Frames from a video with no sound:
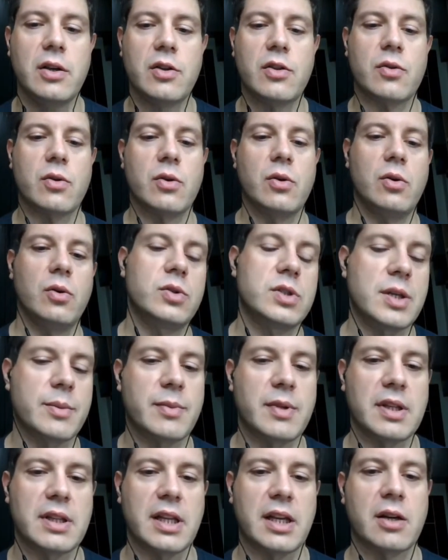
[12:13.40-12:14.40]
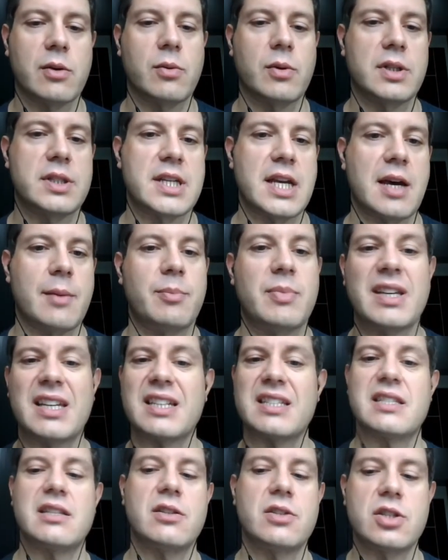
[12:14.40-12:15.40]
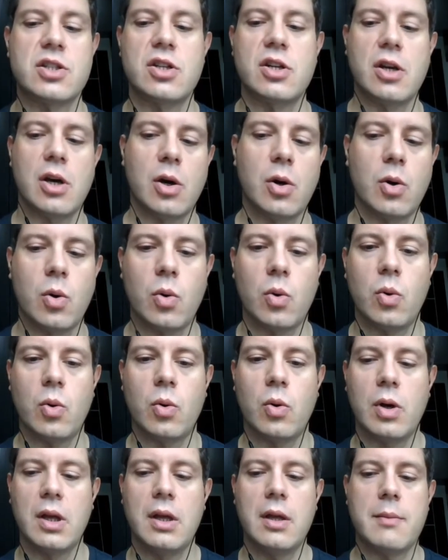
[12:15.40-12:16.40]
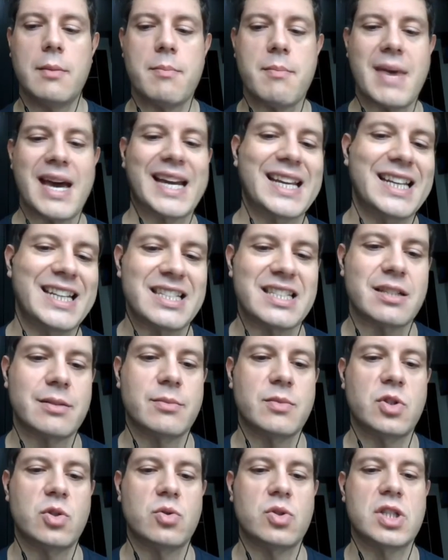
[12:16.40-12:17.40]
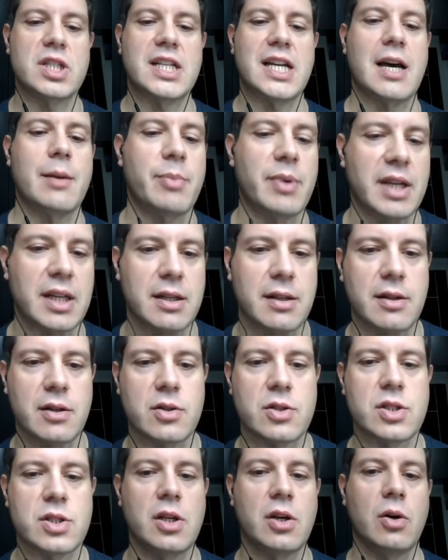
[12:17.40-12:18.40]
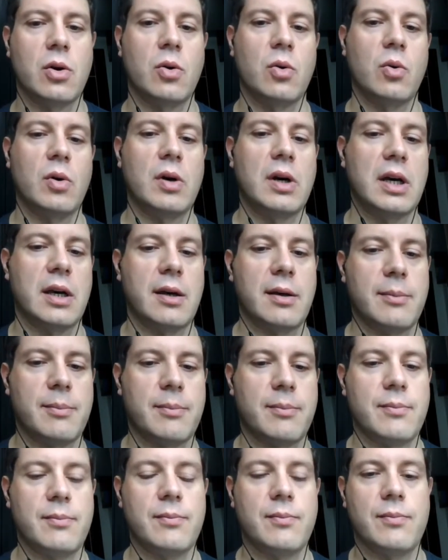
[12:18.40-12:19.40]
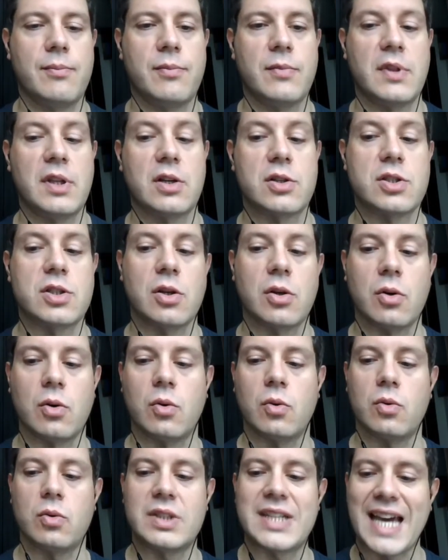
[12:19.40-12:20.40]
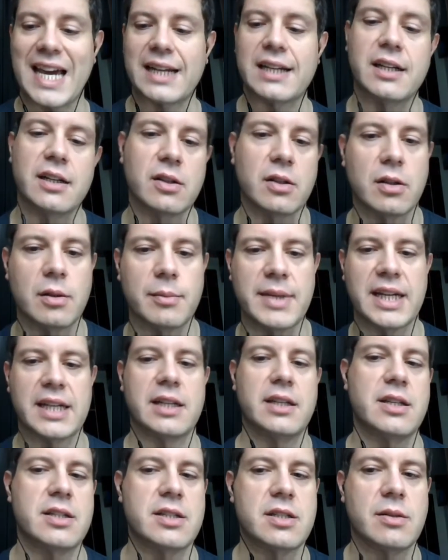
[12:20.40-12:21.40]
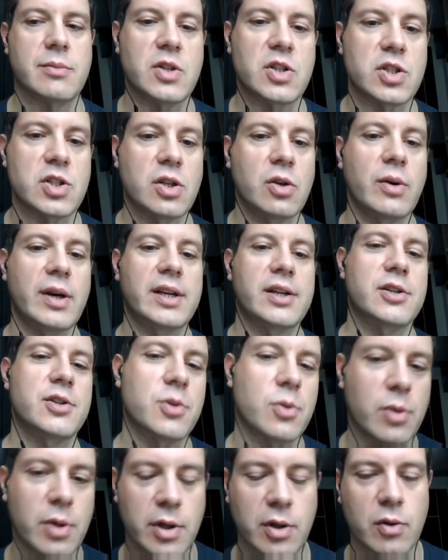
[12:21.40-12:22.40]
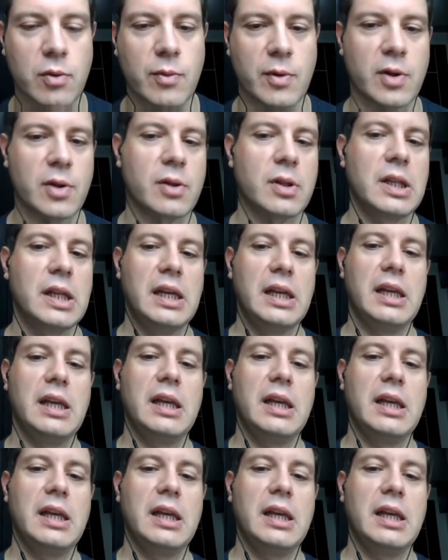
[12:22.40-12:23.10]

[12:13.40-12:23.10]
through something like WhatsApp because there's no mechanism to stop it. There's no um, there's no technical mechanism. There's no editorial role.